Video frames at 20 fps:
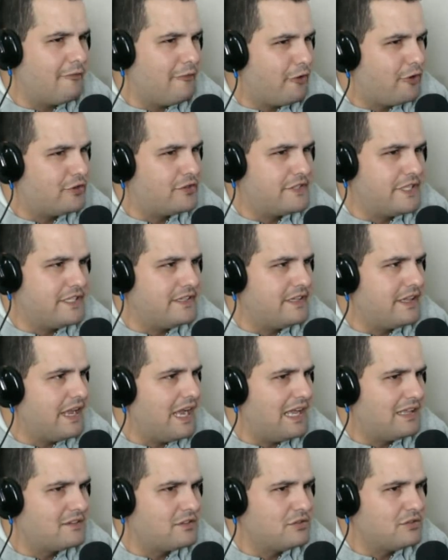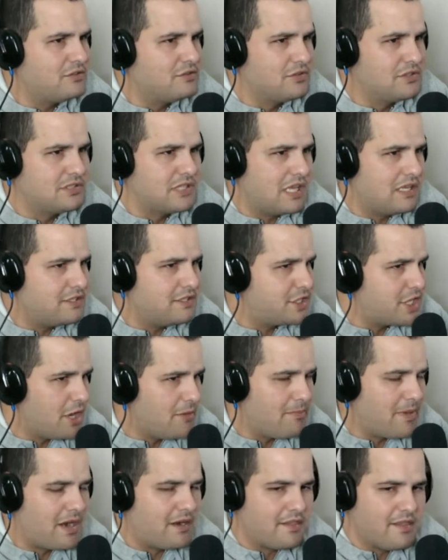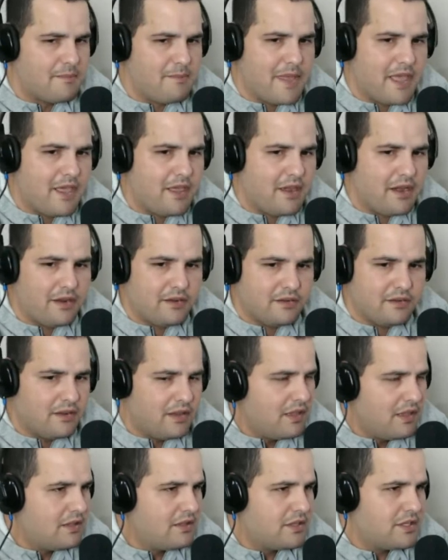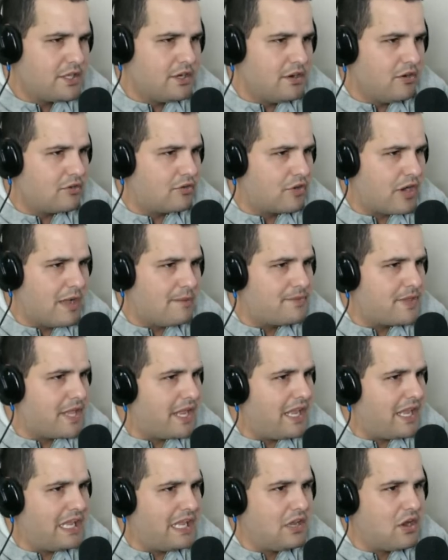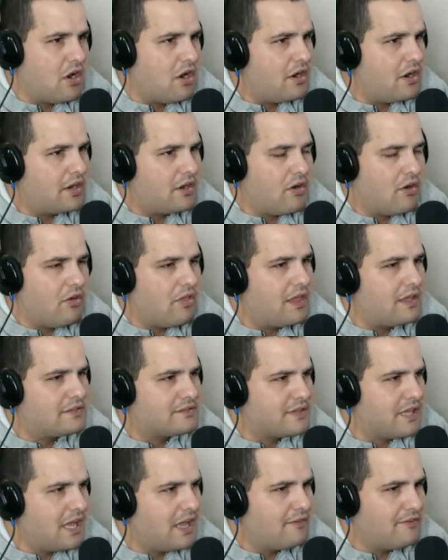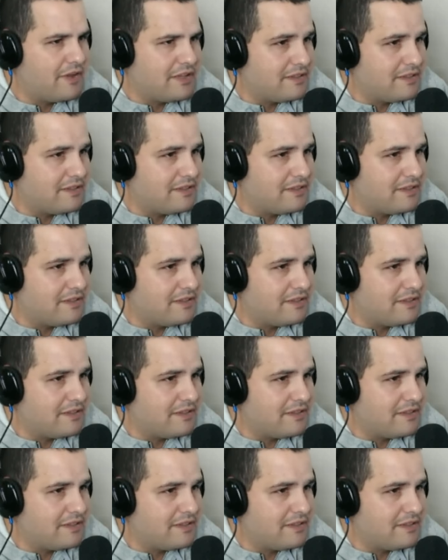first thing they have to do is like jump out of the bed and, you know, grab the AR and all that stuff.